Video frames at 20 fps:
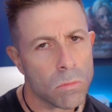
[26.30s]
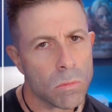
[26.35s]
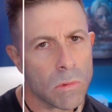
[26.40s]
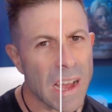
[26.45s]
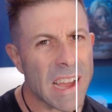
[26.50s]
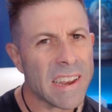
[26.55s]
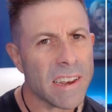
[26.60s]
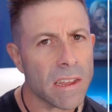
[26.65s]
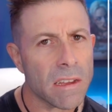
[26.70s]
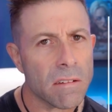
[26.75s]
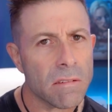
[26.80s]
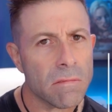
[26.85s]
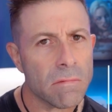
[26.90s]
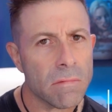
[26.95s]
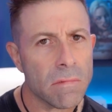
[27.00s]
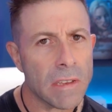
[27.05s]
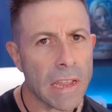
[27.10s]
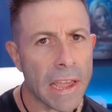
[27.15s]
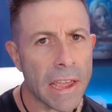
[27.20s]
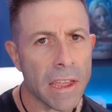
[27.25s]
kinda
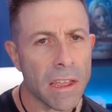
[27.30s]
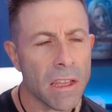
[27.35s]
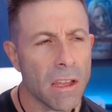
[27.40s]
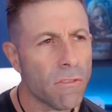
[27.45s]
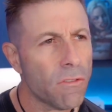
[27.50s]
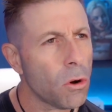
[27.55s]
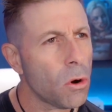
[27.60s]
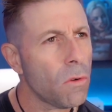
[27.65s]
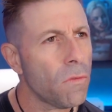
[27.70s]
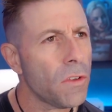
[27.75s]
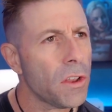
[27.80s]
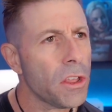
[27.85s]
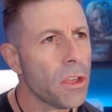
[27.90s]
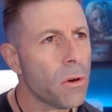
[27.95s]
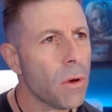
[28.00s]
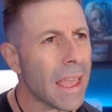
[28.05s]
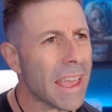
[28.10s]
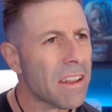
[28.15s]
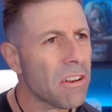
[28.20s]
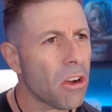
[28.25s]
day. Photo,
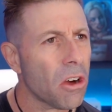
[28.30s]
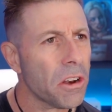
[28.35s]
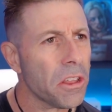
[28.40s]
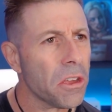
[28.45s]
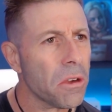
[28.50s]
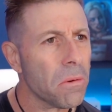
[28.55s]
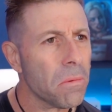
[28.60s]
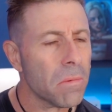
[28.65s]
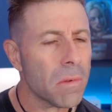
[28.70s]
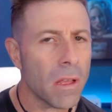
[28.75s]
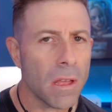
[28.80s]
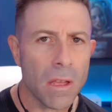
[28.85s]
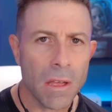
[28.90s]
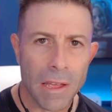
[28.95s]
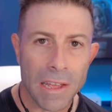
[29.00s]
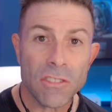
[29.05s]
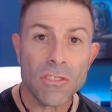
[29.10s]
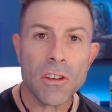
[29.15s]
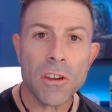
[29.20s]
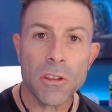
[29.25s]
video, and audio.
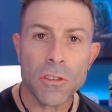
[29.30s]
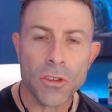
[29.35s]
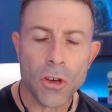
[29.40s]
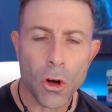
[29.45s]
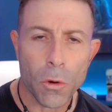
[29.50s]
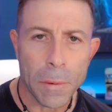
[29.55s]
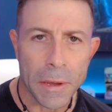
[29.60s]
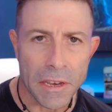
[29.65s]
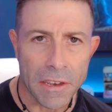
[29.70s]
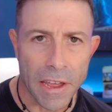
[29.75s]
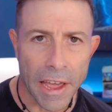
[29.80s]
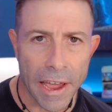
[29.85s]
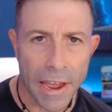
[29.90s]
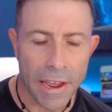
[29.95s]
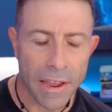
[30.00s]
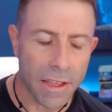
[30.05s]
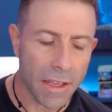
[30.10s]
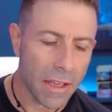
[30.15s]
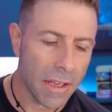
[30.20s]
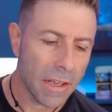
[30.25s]
It's an Adobe day.
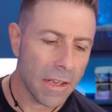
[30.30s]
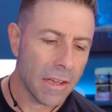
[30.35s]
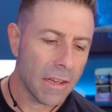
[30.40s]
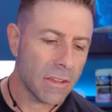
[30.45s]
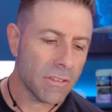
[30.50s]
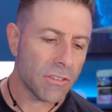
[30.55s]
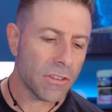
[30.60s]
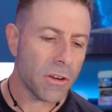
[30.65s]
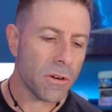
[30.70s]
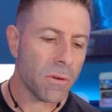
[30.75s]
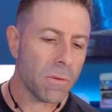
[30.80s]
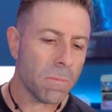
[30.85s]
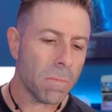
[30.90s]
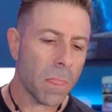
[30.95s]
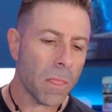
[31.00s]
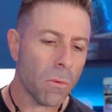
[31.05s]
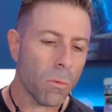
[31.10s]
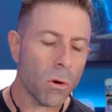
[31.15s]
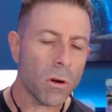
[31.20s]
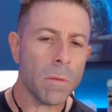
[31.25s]
So
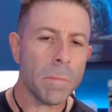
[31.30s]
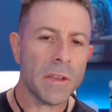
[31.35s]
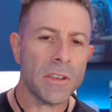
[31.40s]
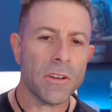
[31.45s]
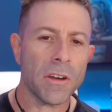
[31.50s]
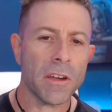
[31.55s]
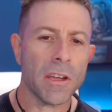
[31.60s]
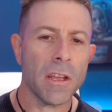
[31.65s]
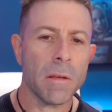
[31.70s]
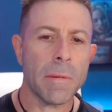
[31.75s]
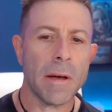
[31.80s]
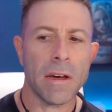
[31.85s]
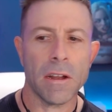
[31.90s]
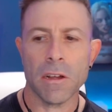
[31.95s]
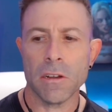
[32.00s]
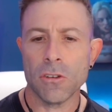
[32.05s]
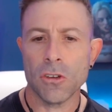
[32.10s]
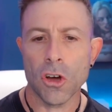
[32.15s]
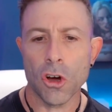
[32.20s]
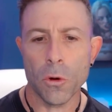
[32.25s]
we're going to be talking about
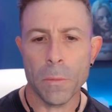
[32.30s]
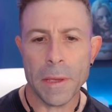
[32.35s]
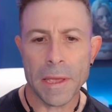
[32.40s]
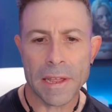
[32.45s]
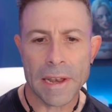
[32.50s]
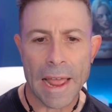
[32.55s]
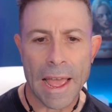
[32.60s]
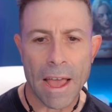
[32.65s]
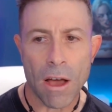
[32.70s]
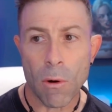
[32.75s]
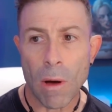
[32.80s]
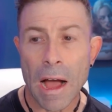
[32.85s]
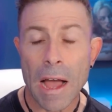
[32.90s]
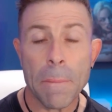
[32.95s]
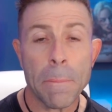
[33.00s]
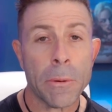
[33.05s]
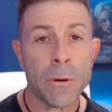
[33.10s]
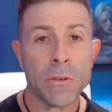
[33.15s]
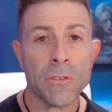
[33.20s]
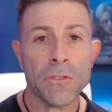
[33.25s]
Adobe and how I
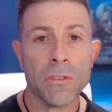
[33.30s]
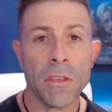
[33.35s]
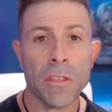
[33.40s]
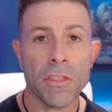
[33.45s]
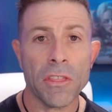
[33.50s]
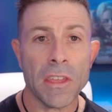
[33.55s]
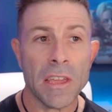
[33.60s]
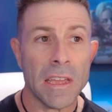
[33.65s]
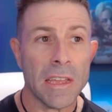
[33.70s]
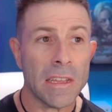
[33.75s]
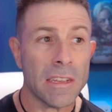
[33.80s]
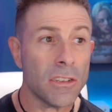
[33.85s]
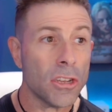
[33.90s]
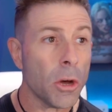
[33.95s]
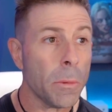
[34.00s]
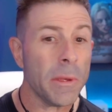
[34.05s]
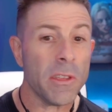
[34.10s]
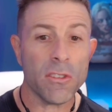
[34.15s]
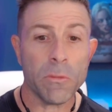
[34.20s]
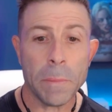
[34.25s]
personally think
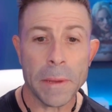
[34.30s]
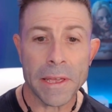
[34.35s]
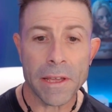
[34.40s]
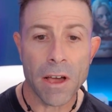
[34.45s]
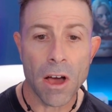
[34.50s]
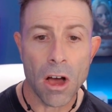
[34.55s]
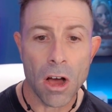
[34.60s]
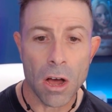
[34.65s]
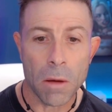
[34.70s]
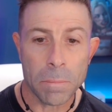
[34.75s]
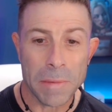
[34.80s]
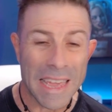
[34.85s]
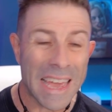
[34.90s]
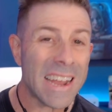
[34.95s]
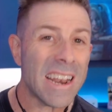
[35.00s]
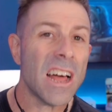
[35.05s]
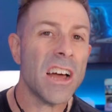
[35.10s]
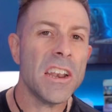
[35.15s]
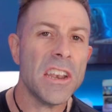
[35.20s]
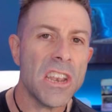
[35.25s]
Adobe has become
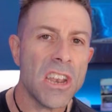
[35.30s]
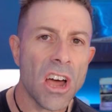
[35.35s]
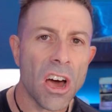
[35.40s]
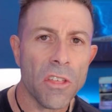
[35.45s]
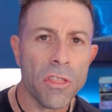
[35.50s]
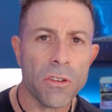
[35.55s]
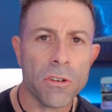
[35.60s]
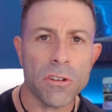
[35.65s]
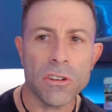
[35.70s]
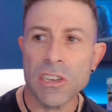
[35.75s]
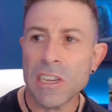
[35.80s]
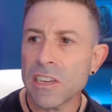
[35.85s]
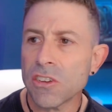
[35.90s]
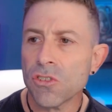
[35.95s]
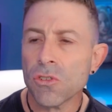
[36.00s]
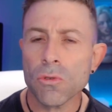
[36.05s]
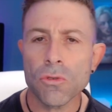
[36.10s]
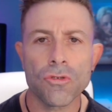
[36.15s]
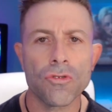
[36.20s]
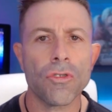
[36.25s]
yet another
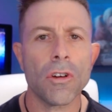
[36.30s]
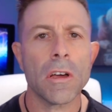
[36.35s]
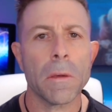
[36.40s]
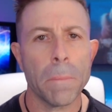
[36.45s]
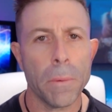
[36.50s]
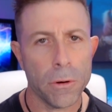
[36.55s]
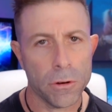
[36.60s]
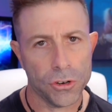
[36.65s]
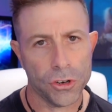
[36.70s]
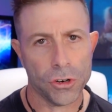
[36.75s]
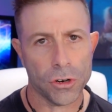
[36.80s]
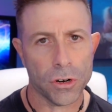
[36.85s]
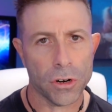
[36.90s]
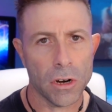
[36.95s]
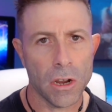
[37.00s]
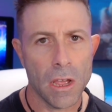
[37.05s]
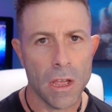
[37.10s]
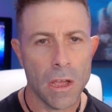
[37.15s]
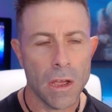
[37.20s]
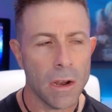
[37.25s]
digital drug pusher.
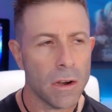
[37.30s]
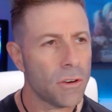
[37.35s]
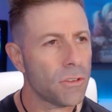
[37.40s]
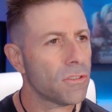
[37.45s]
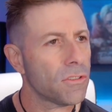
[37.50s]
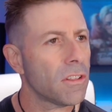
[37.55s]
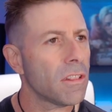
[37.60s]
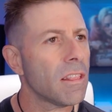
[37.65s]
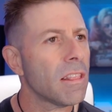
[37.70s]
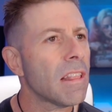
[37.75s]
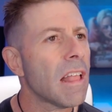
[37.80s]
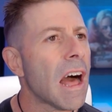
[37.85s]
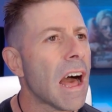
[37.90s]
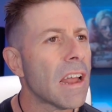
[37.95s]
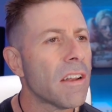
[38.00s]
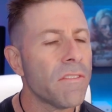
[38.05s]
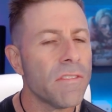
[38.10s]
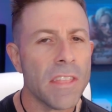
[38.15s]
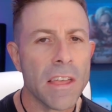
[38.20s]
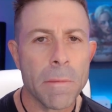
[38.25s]
There's a lot
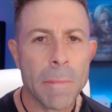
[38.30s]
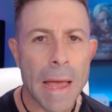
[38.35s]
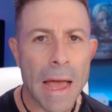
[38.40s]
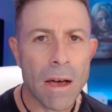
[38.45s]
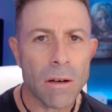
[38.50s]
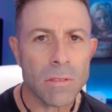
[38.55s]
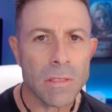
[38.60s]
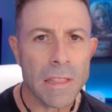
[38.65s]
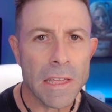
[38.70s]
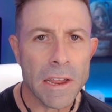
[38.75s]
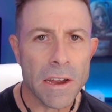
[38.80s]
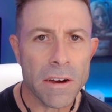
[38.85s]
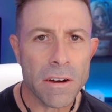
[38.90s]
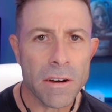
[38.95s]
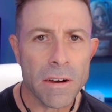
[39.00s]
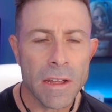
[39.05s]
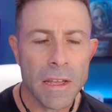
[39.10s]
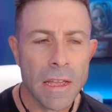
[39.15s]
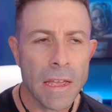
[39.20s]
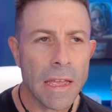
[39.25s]
of them out
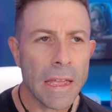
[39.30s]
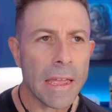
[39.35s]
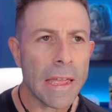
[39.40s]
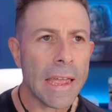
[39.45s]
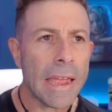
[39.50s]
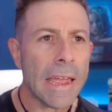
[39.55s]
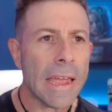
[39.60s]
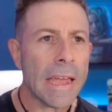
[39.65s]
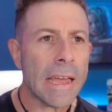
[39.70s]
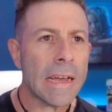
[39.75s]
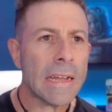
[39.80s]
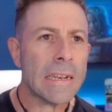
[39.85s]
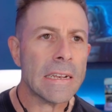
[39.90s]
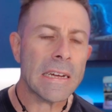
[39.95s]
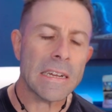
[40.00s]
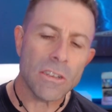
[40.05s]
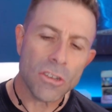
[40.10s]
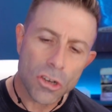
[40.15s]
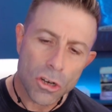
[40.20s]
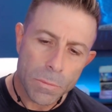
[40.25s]
there, and
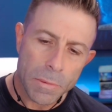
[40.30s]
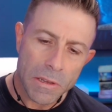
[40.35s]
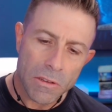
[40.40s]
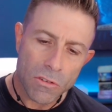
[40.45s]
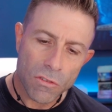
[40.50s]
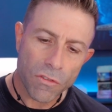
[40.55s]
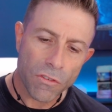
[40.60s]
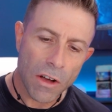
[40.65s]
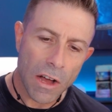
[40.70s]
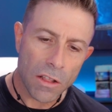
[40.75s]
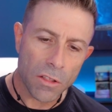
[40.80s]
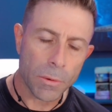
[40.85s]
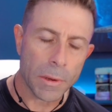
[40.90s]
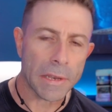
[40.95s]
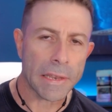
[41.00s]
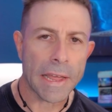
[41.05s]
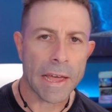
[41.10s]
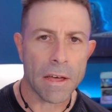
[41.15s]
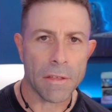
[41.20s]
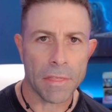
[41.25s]
Adobe is following
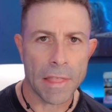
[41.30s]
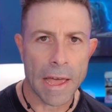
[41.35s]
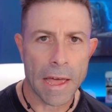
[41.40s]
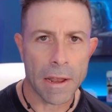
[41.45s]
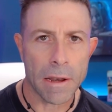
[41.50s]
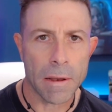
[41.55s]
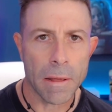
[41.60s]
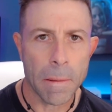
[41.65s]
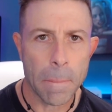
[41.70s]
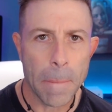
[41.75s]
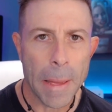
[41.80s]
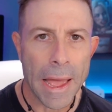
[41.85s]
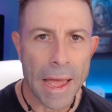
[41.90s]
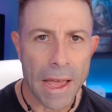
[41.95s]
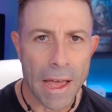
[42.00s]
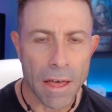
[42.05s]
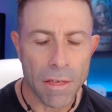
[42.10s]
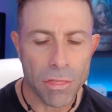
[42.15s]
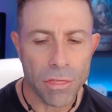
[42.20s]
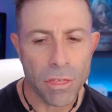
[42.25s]
down that
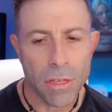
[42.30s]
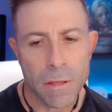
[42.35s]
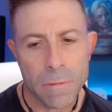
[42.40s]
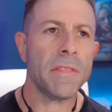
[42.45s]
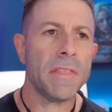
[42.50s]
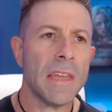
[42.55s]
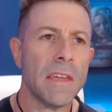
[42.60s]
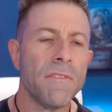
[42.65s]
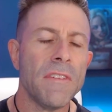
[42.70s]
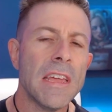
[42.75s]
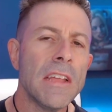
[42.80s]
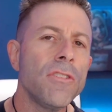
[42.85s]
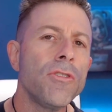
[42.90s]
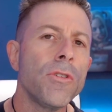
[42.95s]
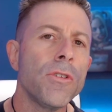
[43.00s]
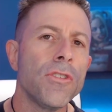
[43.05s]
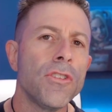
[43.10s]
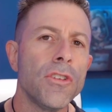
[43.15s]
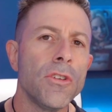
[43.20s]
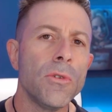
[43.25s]
path. They've
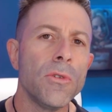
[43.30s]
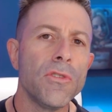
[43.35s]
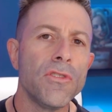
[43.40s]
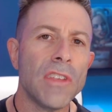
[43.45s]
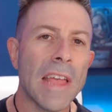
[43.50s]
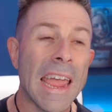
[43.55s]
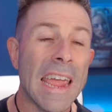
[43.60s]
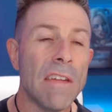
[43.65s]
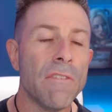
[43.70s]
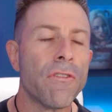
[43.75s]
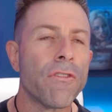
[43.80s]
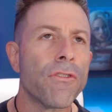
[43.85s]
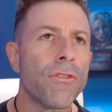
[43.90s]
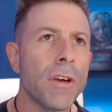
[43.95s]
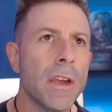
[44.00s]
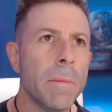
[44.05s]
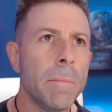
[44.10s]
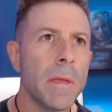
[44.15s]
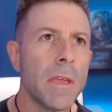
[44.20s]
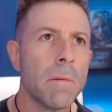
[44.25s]
introduced a
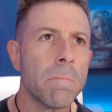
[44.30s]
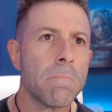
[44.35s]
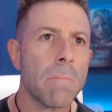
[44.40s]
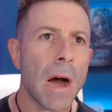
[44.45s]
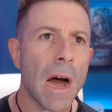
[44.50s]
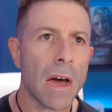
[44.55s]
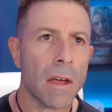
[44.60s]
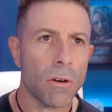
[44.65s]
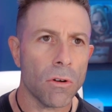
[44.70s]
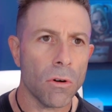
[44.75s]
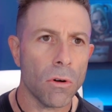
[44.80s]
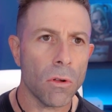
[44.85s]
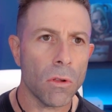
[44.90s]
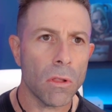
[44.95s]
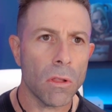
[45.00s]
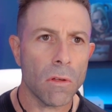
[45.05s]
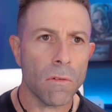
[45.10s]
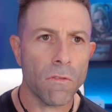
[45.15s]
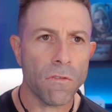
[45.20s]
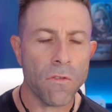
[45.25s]
freemium model
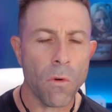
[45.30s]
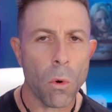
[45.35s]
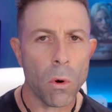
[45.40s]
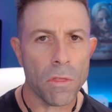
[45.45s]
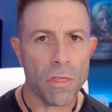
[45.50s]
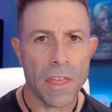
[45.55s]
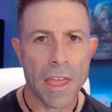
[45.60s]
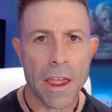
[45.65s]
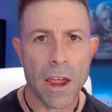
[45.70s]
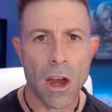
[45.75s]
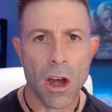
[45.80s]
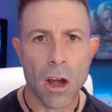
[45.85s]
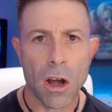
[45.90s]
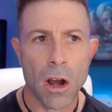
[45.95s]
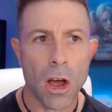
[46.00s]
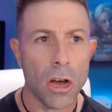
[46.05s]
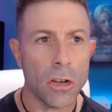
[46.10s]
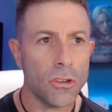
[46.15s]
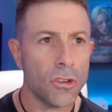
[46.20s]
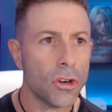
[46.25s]
for their
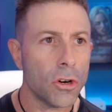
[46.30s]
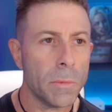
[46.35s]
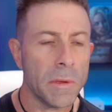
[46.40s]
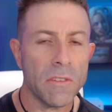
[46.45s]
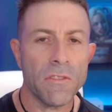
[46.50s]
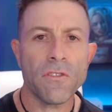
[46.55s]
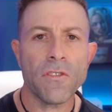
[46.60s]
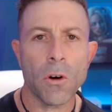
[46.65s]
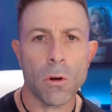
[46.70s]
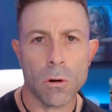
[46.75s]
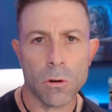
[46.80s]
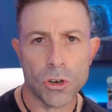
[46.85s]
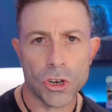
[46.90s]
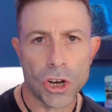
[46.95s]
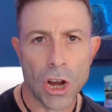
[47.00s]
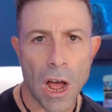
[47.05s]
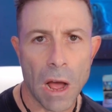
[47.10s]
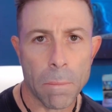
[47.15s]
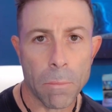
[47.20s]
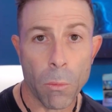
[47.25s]
Adobe
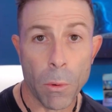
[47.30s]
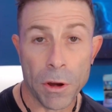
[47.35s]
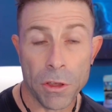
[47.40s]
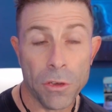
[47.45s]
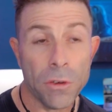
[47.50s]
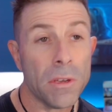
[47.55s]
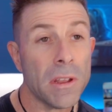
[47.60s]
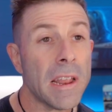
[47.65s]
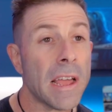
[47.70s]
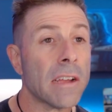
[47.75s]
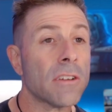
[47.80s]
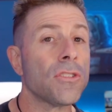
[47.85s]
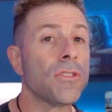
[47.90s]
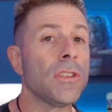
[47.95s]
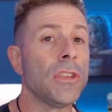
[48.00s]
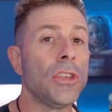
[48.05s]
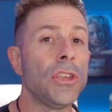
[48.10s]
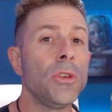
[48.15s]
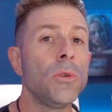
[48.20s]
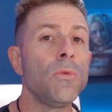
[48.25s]
Photoshop, where you can
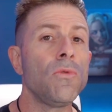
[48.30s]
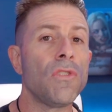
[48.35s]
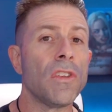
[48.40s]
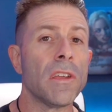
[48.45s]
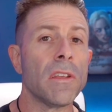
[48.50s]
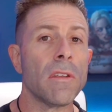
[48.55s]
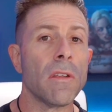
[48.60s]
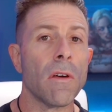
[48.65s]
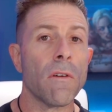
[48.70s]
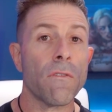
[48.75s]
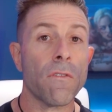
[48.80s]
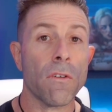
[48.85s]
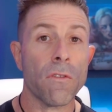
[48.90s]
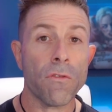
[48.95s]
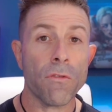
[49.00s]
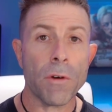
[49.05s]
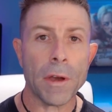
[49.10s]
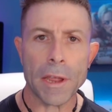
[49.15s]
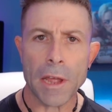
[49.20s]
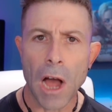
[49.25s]
actually use it for
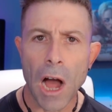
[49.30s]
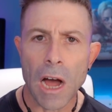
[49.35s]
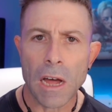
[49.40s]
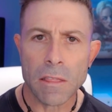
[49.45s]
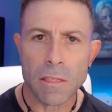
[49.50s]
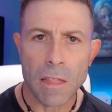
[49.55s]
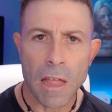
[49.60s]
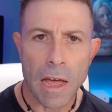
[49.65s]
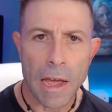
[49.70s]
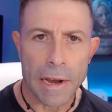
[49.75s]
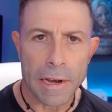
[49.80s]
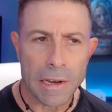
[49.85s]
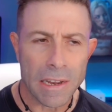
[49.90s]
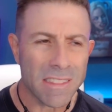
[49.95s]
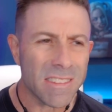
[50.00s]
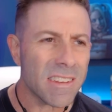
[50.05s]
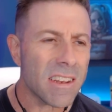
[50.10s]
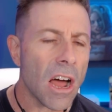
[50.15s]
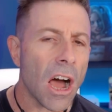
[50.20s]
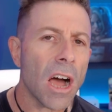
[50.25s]
free online.
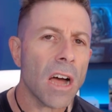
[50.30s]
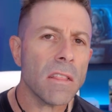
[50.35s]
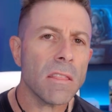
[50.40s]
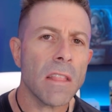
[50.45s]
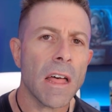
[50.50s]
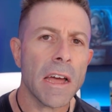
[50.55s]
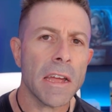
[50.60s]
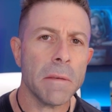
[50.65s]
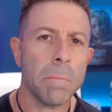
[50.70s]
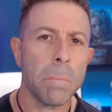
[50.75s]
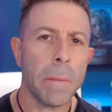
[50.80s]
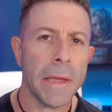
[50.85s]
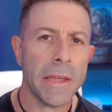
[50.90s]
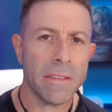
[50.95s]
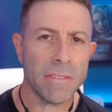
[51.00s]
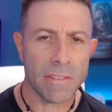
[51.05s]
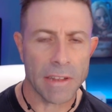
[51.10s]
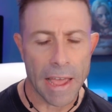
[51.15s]
It's an online-based